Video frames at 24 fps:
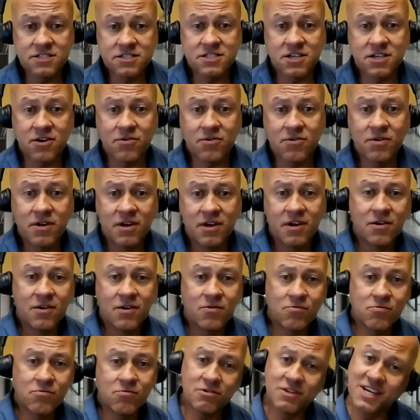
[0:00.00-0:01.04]
So
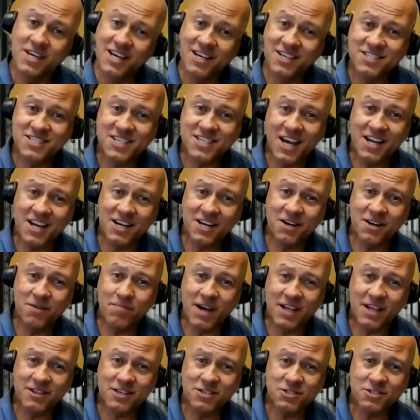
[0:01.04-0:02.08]
we're really excited
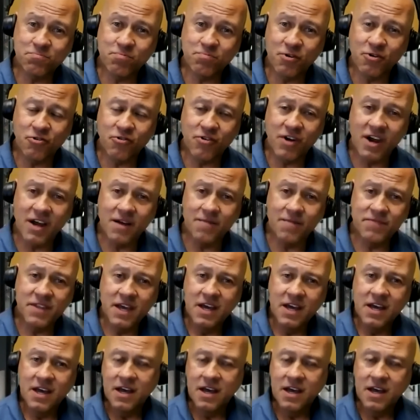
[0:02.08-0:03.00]
about this program.